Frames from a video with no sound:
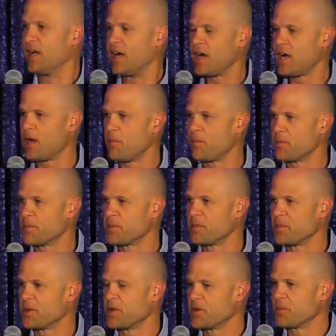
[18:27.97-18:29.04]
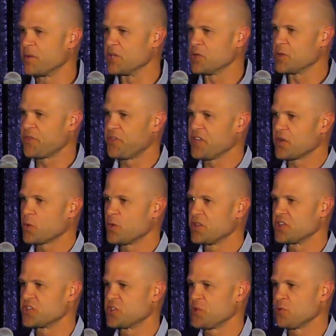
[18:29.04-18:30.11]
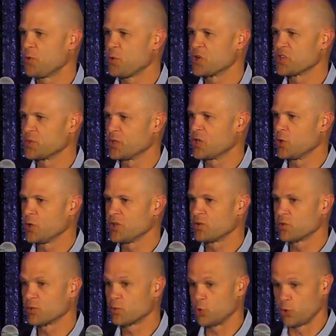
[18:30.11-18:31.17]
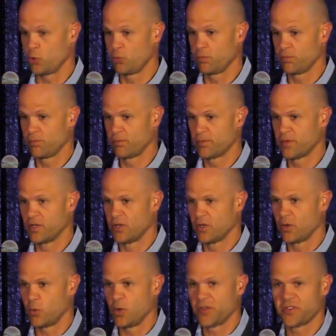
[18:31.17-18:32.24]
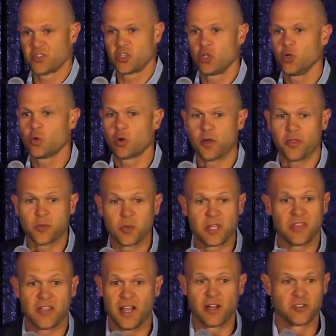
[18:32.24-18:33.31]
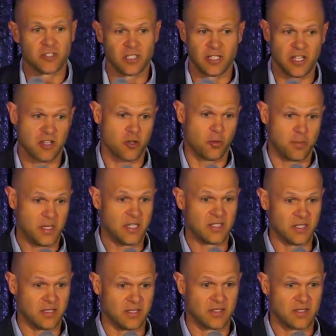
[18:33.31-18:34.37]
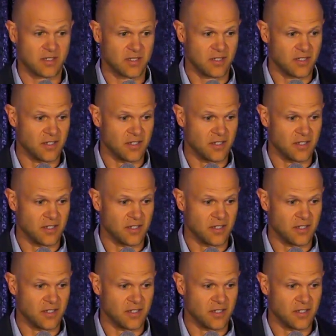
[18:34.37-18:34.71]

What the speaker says: But you would think when the two boys would go into a room with 2,000 or 3,000 Lego pieces,